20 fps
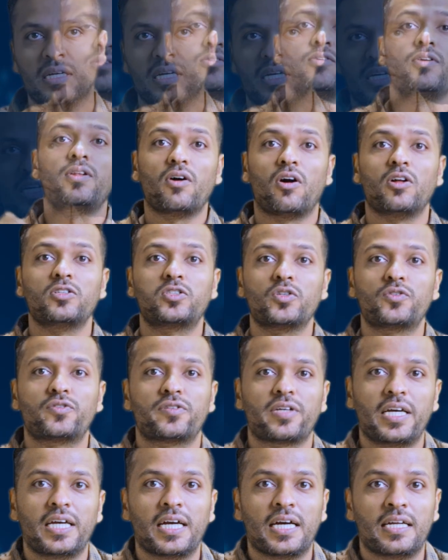We'll also
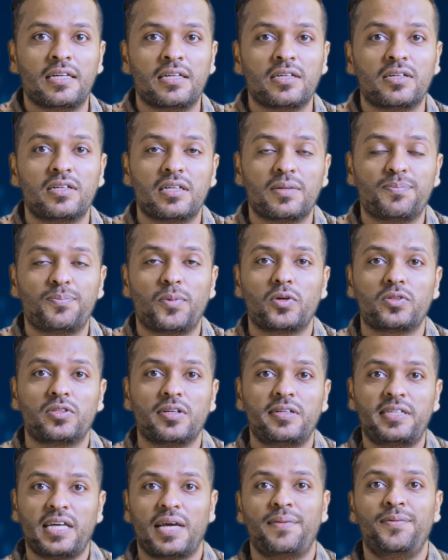try and learn about
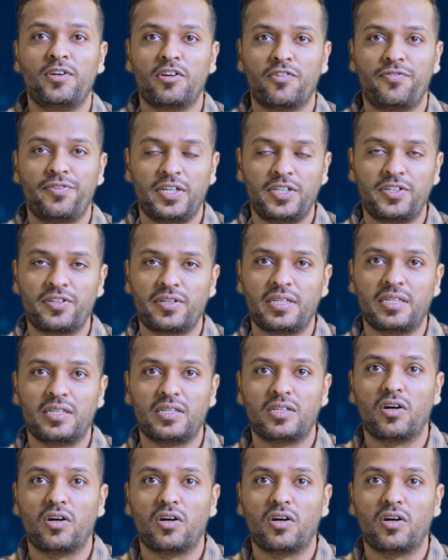the timing of entry.